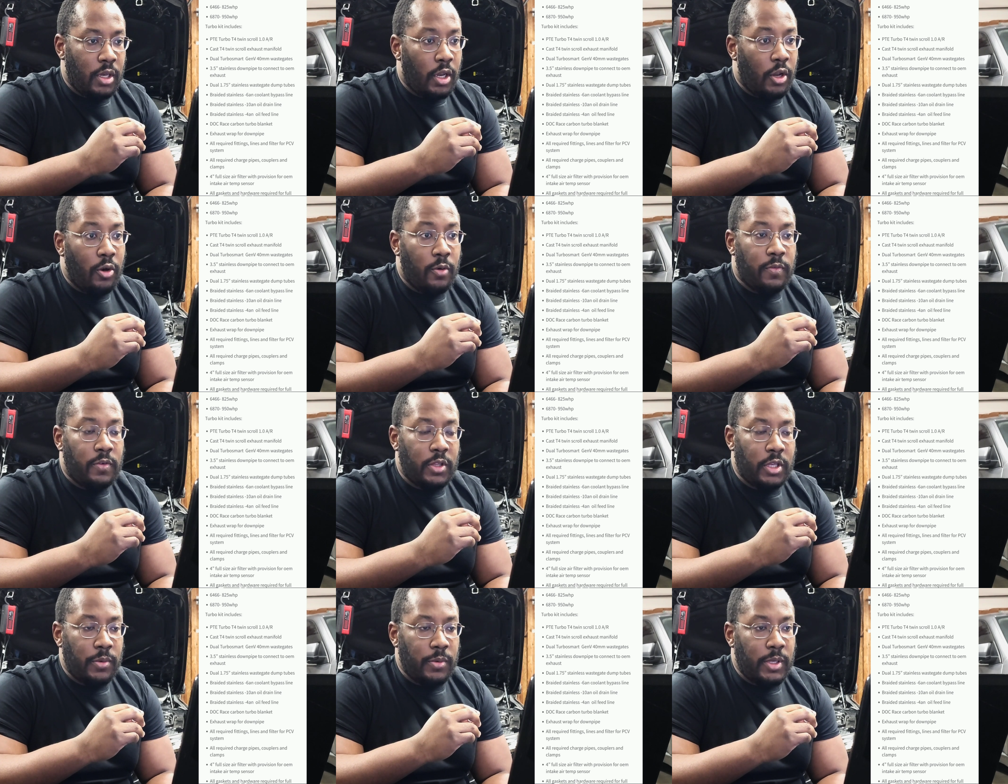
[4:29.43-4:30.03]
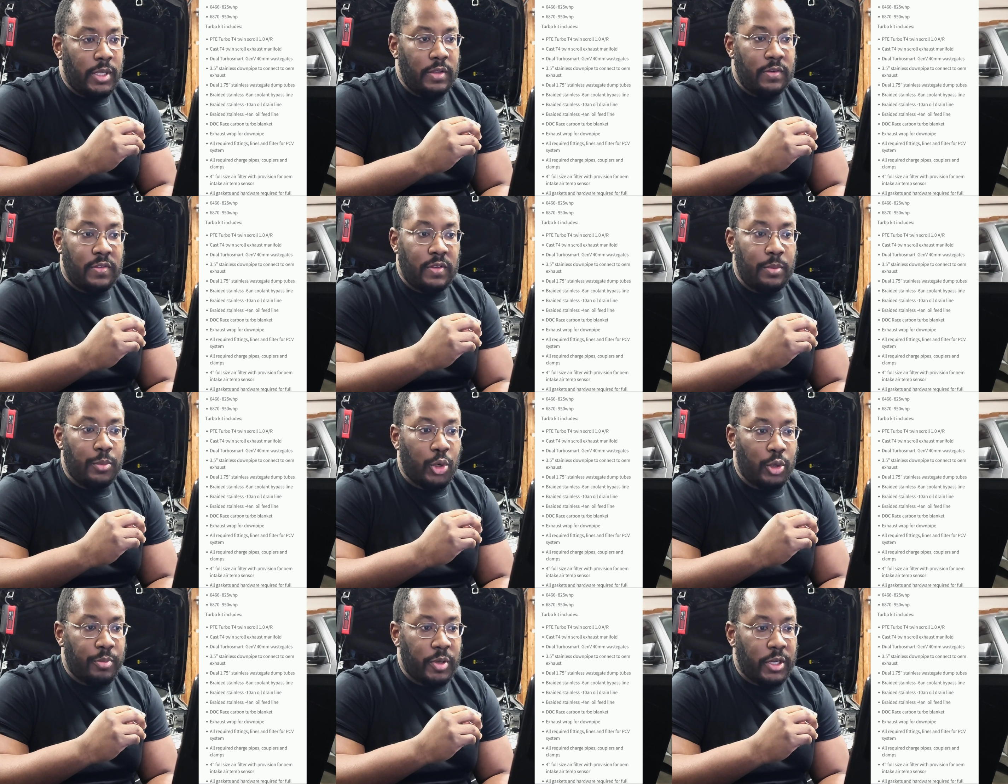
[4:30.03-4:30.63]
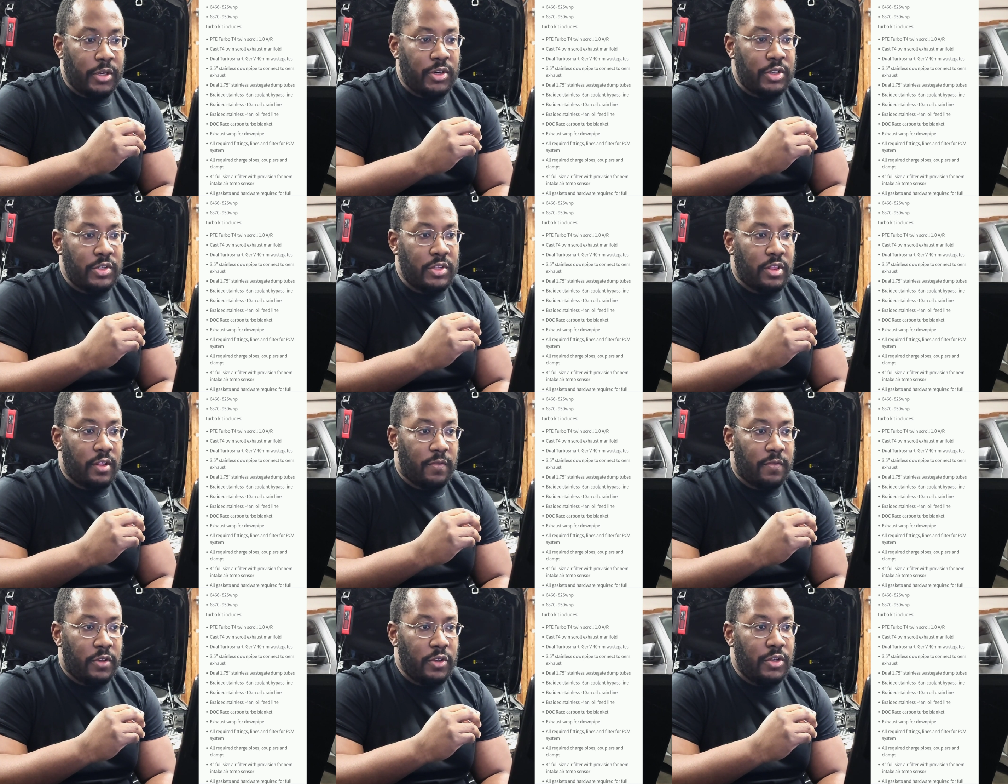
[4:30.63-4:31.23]
And hopefully, we can see more pictures
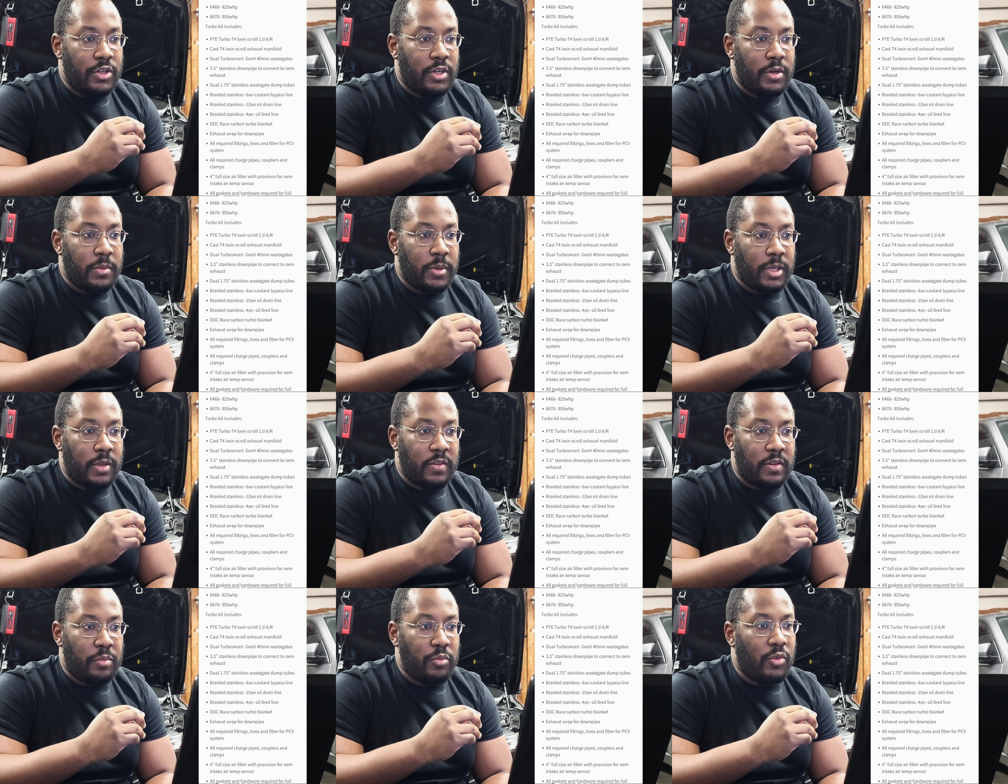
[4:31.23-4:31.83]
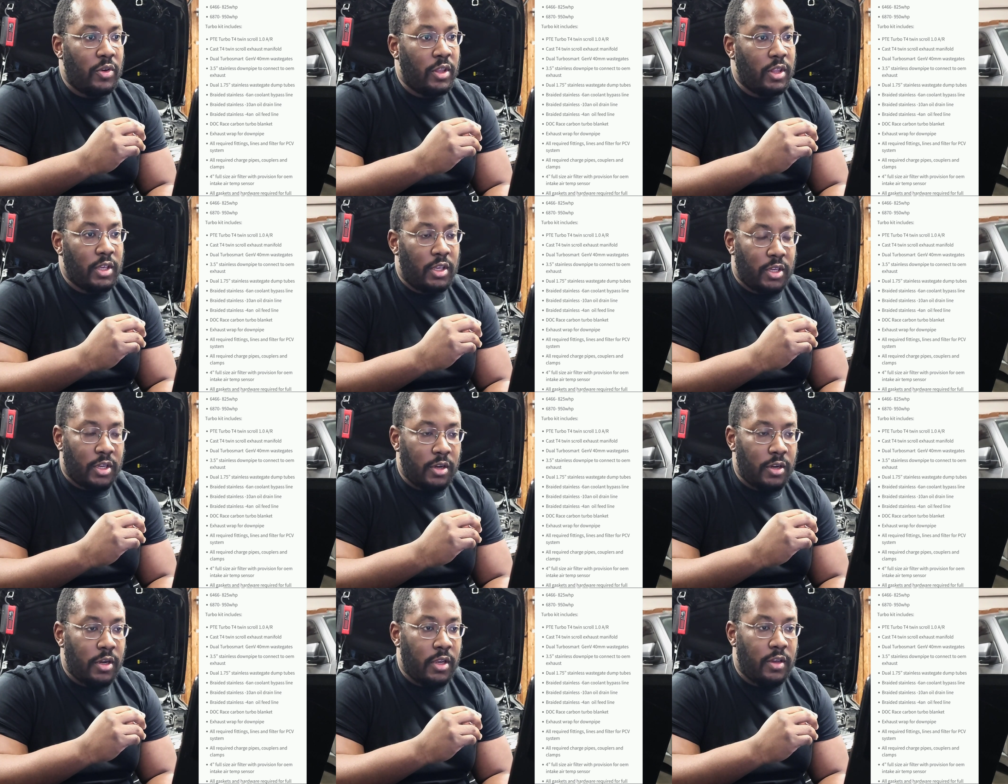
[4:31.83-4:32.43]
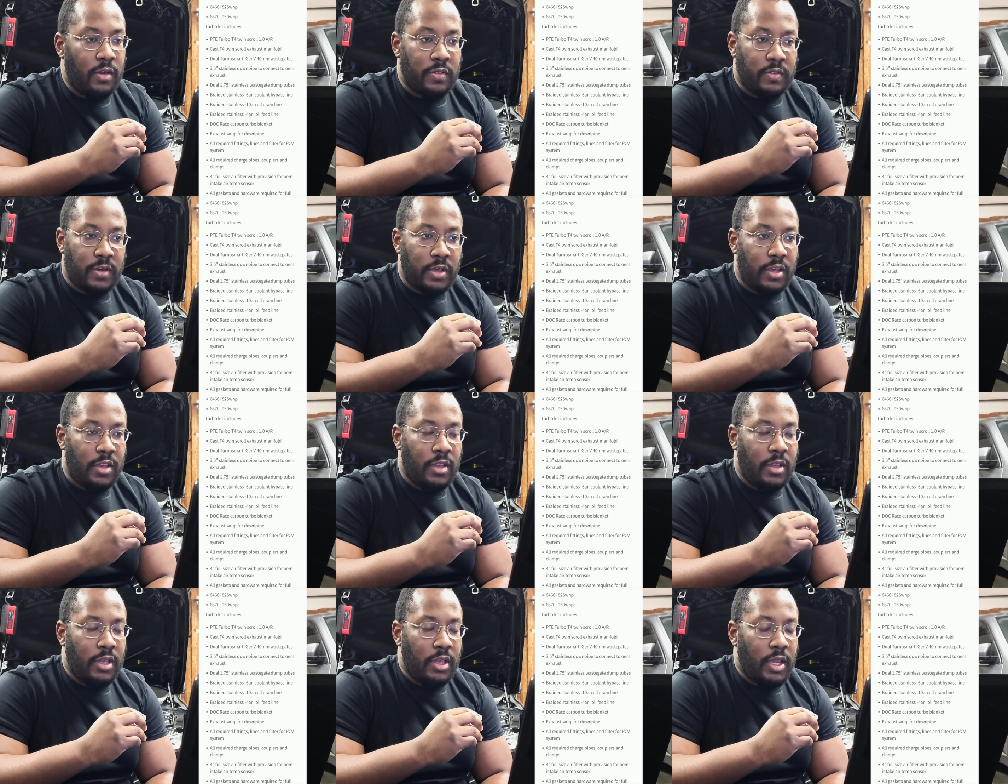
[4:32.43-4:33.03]
in the future because I'm really curious
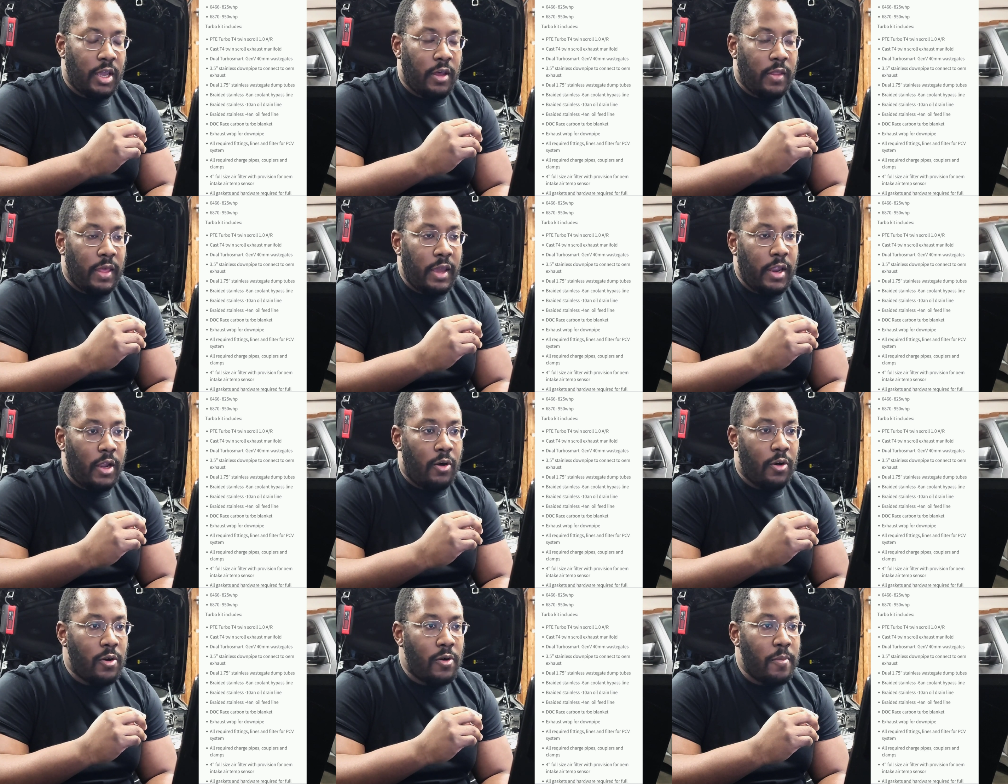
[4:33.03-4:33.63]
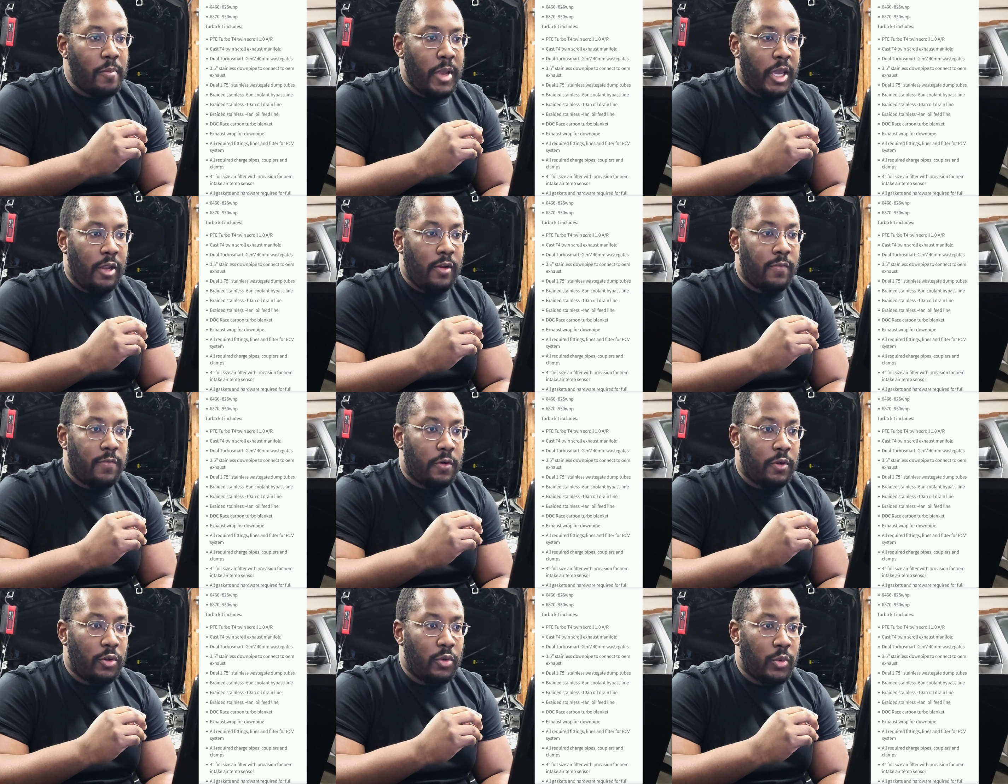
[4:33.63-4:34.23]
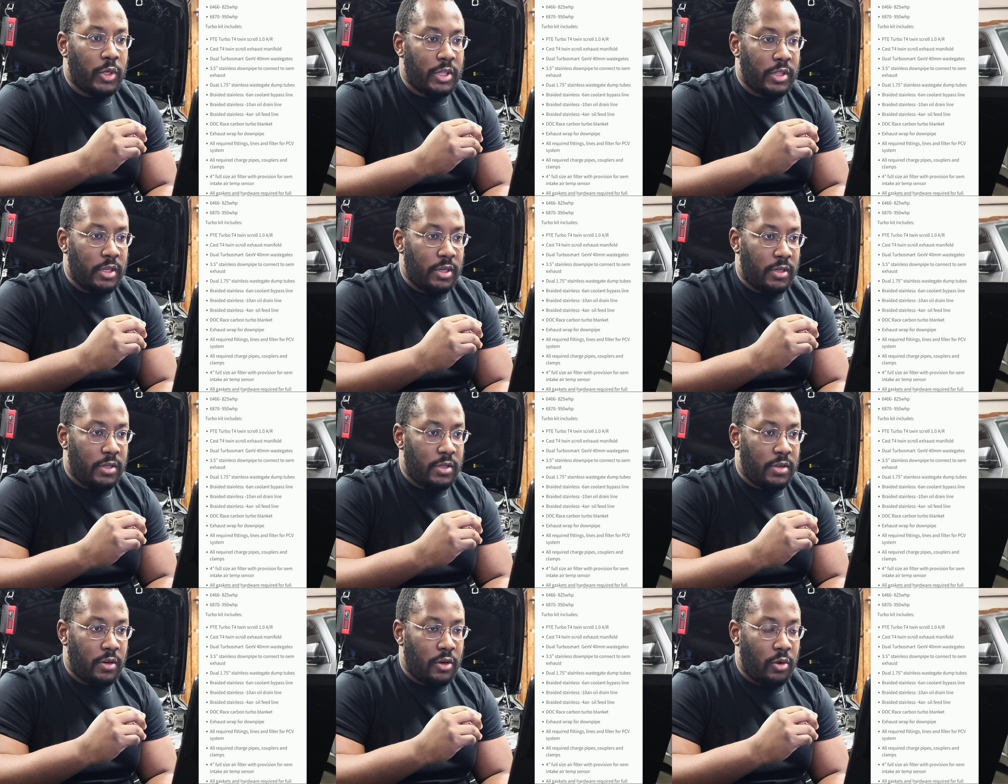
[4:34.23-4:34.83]
how that whole manifold with the
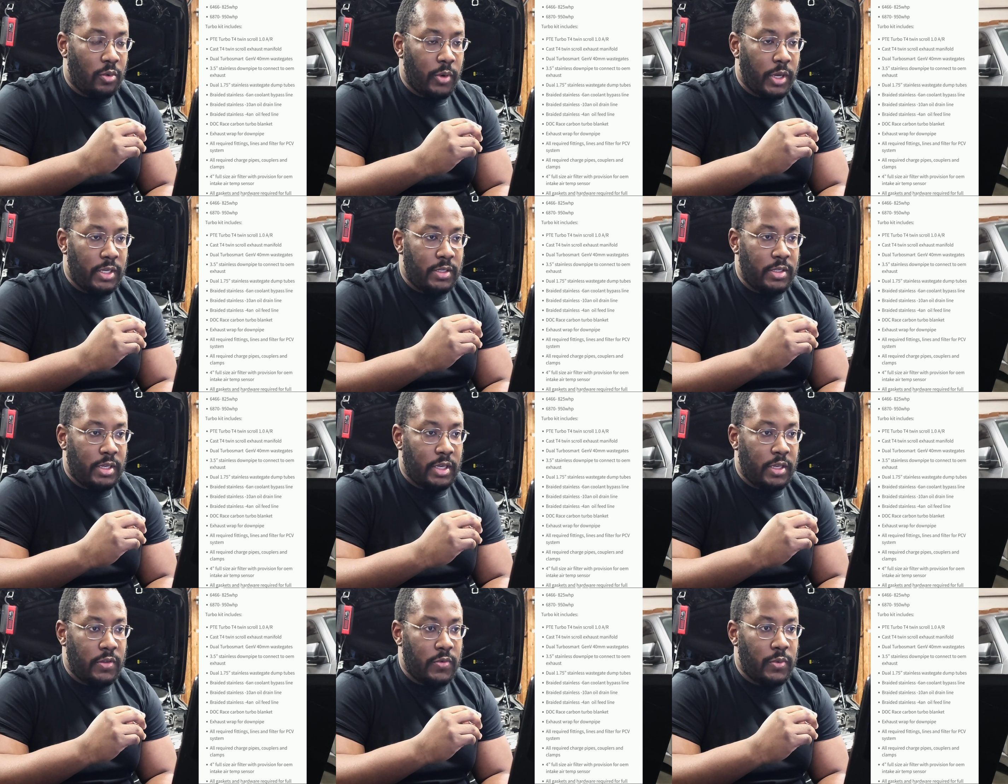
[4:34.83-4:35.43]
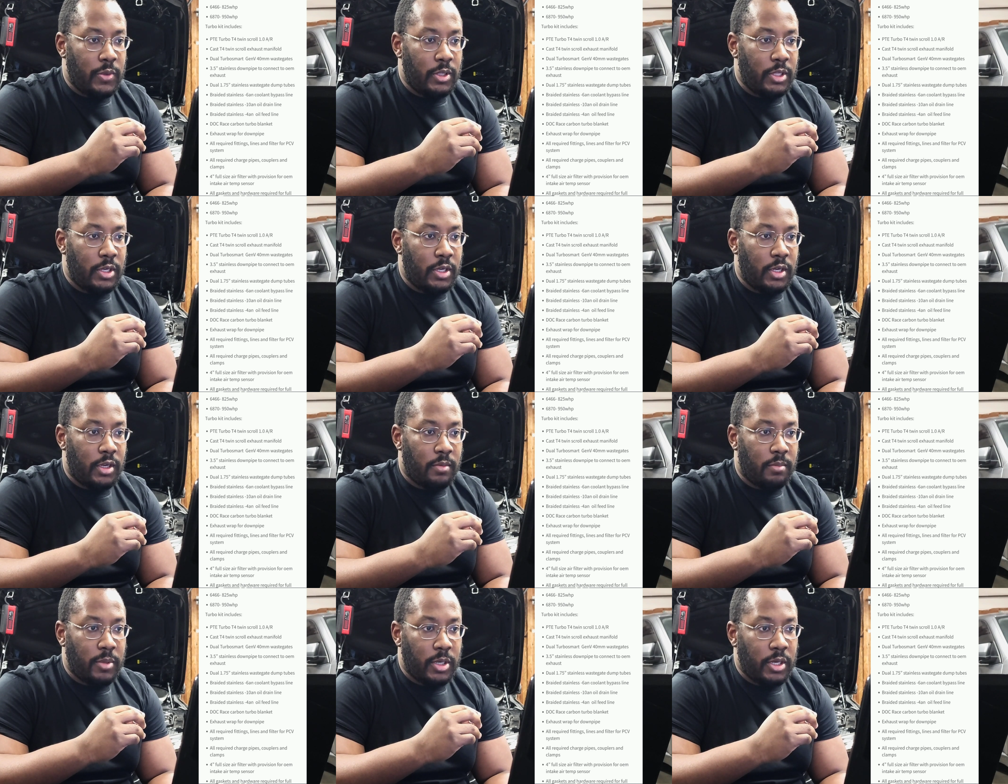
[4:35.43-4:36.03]
external wastegates will look.